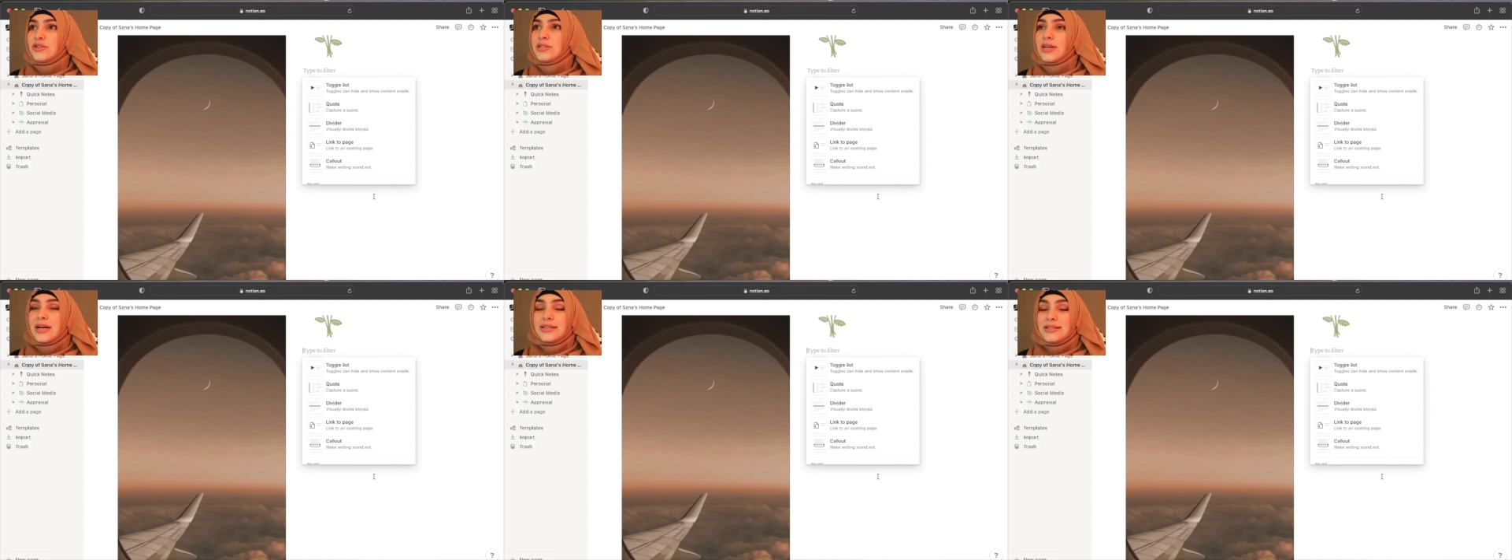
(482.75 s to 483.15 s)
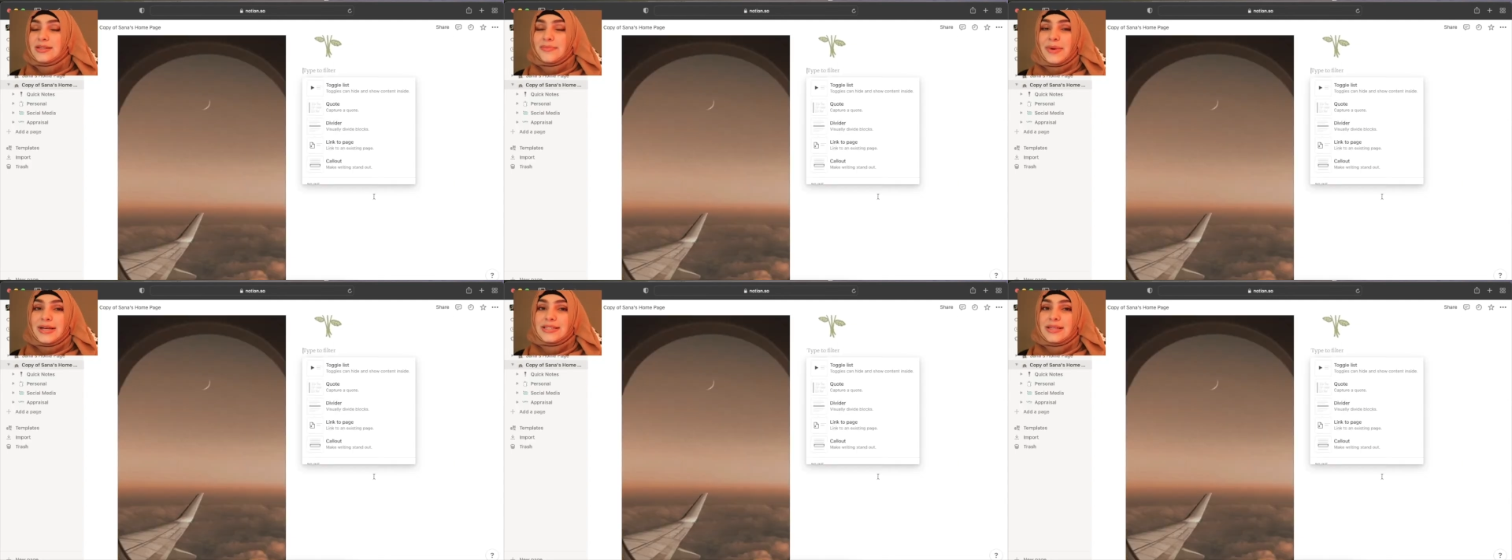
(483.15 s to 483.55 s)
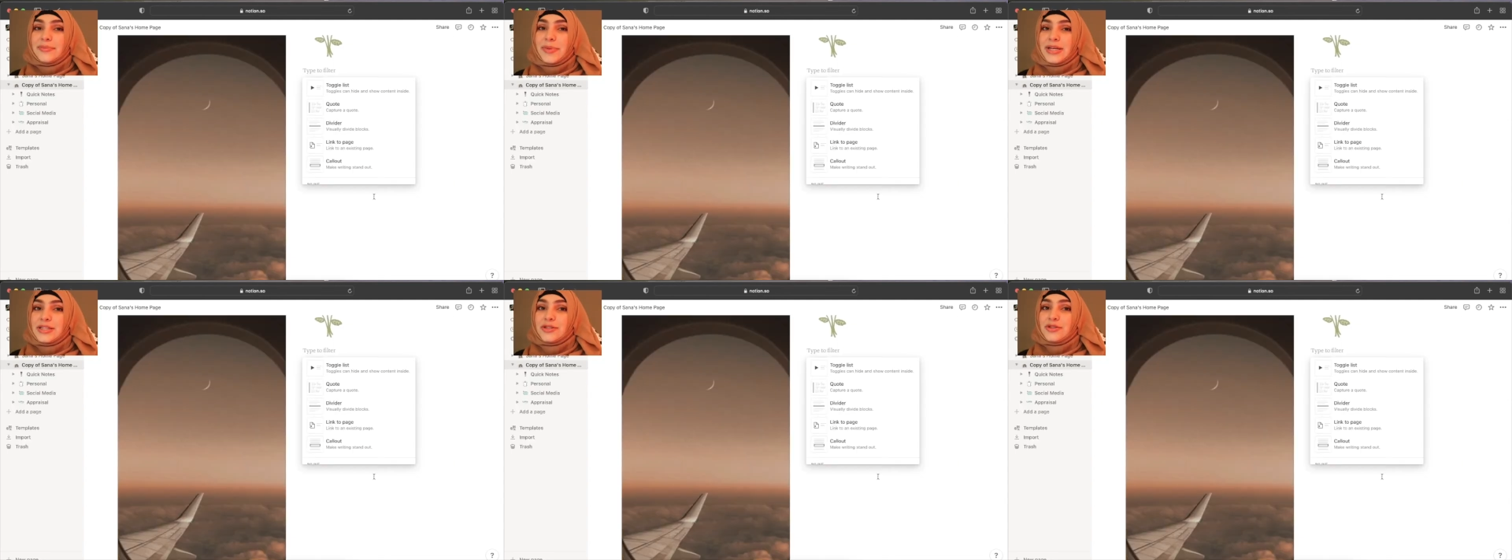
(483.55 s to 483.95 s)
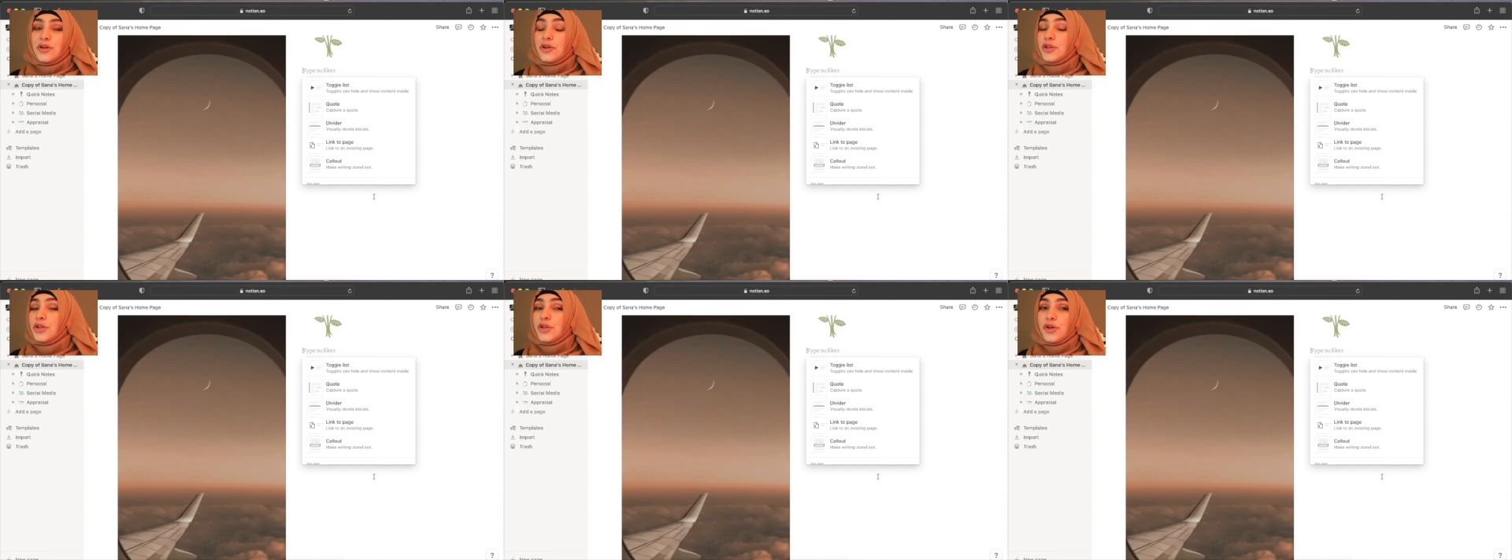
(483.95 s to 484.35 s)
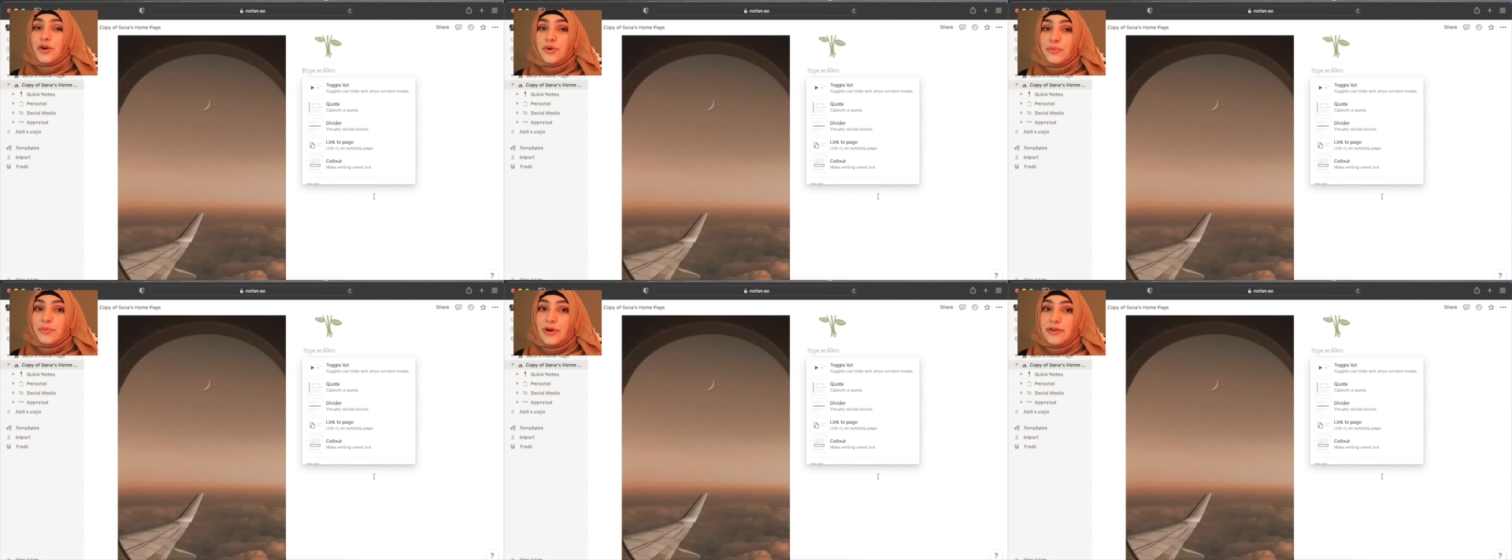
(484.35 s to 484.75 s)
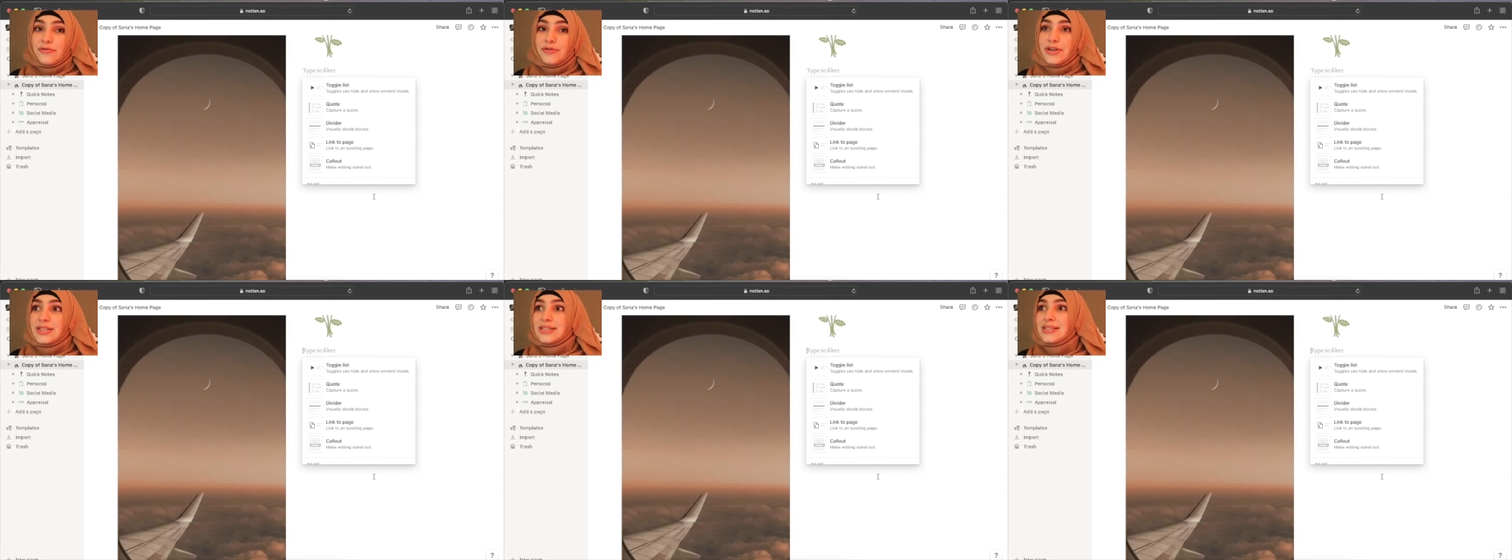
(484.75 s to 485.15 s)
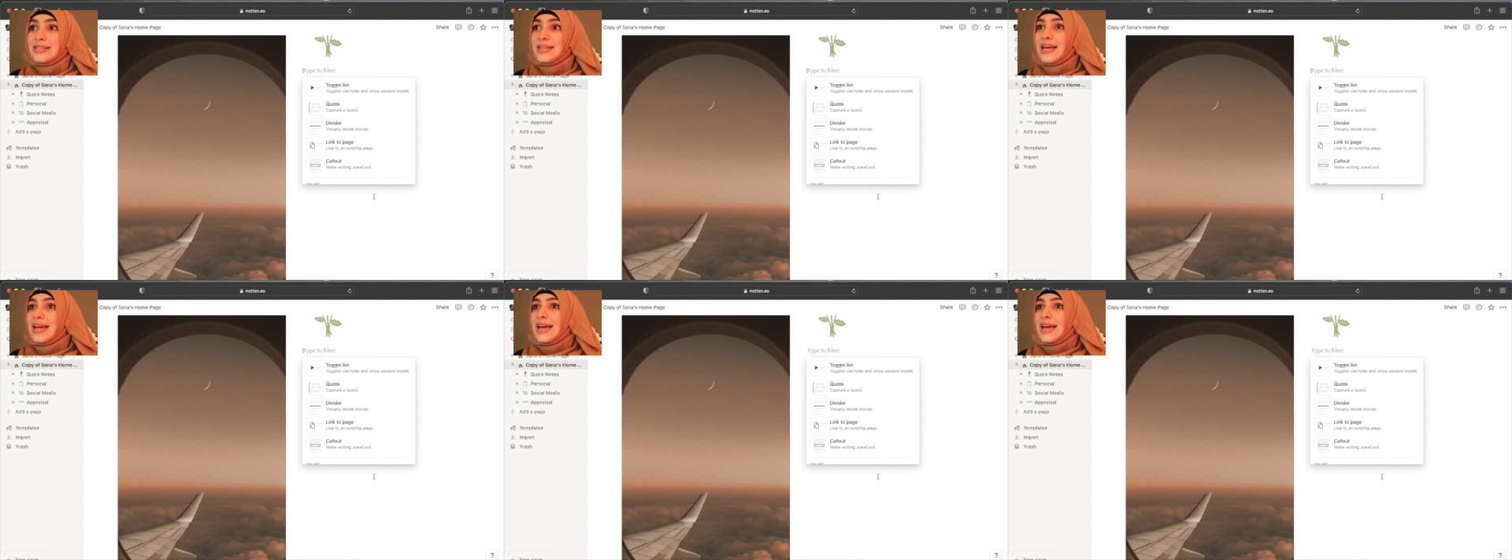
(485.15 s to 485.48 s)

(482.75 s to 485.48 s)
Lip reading: just customize it based on your own preference